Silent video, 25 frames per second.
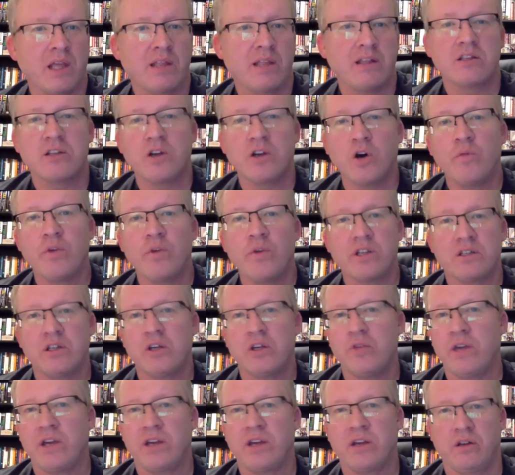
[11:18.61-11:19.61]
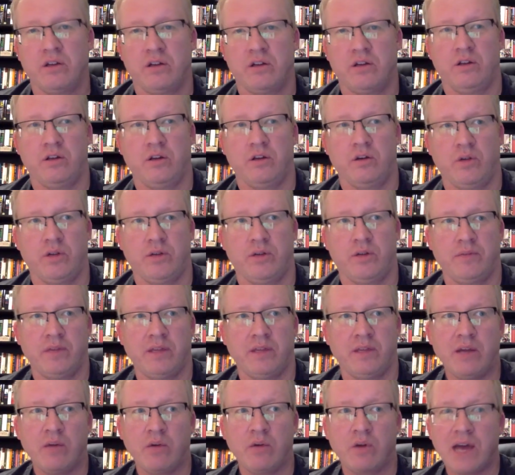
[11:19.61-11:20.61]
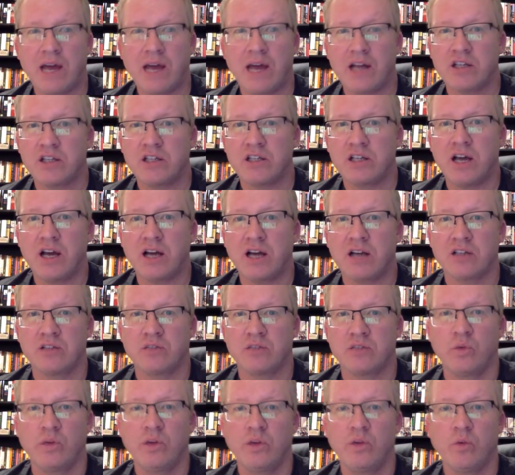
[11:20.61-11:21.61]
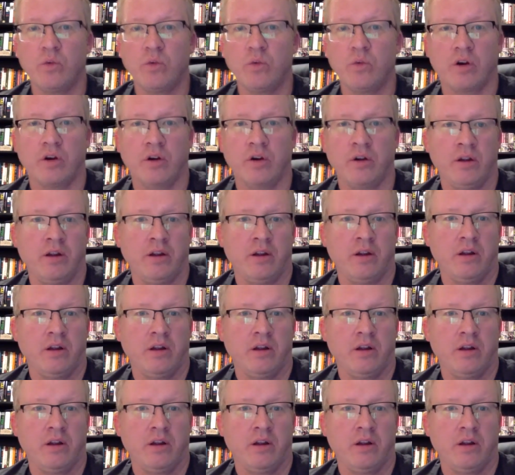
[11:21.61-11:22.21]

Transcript: and the Soviets knew they couldn't do it. And they were kind of shocked as we were.